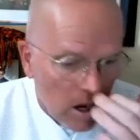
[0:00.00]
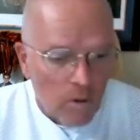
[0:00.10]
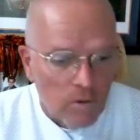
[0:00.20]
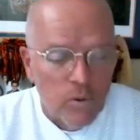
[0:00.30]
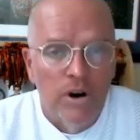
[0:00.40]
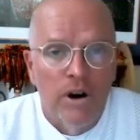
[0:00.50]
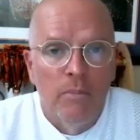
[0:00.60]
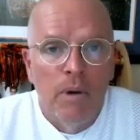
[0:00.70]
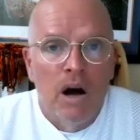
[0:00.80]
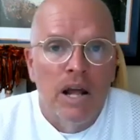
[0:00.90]
I was wondering
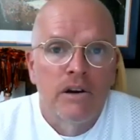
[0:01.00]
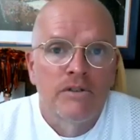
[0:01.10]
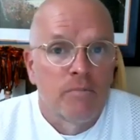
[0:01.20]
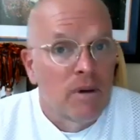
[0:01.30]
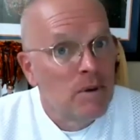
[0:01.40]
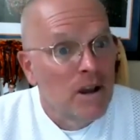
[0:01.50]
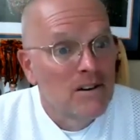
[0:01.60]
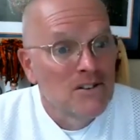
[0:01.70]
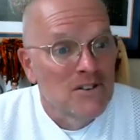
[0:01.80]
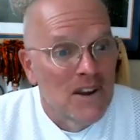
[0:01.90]
about Anderson. Maybe
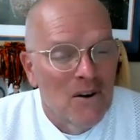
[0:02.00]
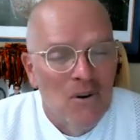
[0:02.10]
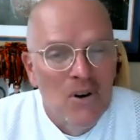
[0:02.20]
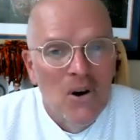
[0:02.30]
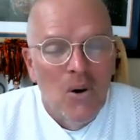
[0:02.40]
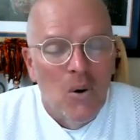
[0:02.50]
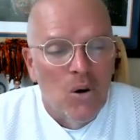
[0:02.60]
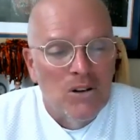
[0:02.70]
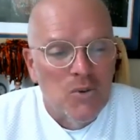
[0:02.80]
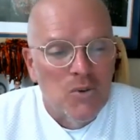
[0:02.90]
Anderson now
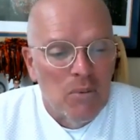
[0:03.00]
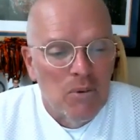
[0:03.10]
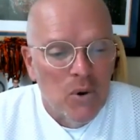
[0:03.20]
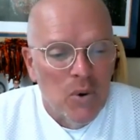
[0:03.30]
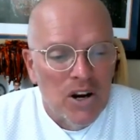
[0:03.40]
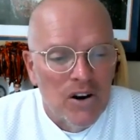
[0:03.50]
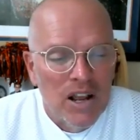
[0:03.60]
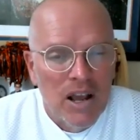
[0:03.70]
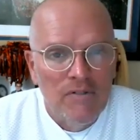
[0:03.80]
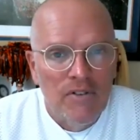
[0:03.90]
works his way up a little quicker.
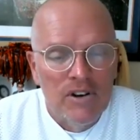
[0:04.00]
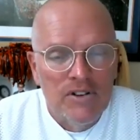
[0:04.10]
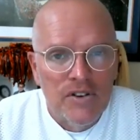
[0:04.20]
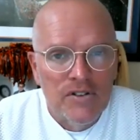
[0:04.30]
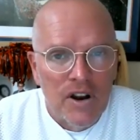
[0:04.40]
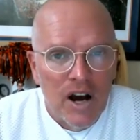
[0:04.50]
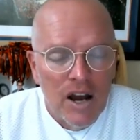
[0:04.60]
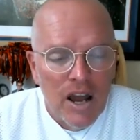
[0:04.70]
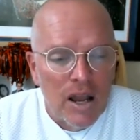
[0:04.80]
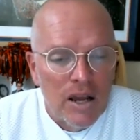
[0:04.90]
He, he his season at
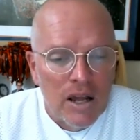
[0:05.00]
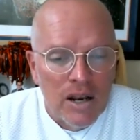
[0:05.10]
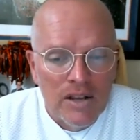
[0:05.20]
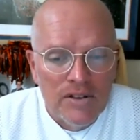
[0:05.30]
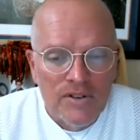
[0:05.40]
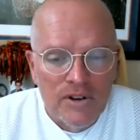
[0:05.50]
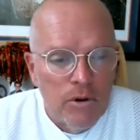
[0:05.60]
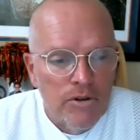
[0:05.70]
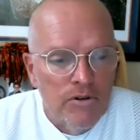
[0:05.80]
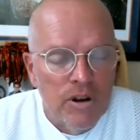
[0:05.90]
high A, and he's the
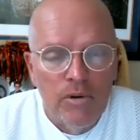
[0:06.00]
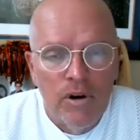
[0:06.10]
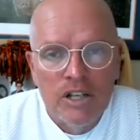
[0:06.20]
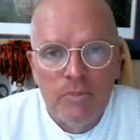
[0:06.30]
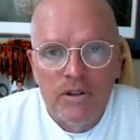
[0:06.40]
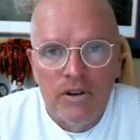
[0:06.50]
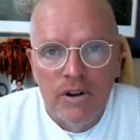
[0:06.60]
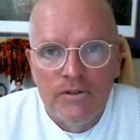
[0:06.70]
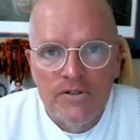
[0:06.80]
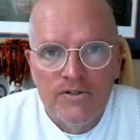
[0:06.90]
number 13 prospect in
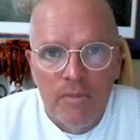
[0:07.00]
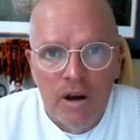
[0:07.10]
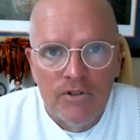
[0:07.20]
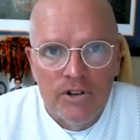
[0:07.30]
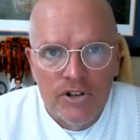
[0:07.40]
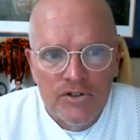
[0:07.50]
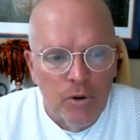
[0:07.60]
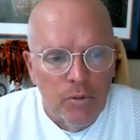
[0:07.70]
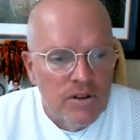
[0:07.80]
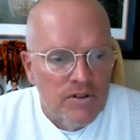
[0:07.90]
the O system after just
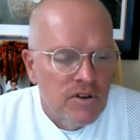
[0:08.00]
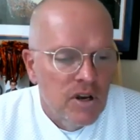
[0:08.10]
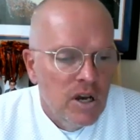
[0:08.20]
two months.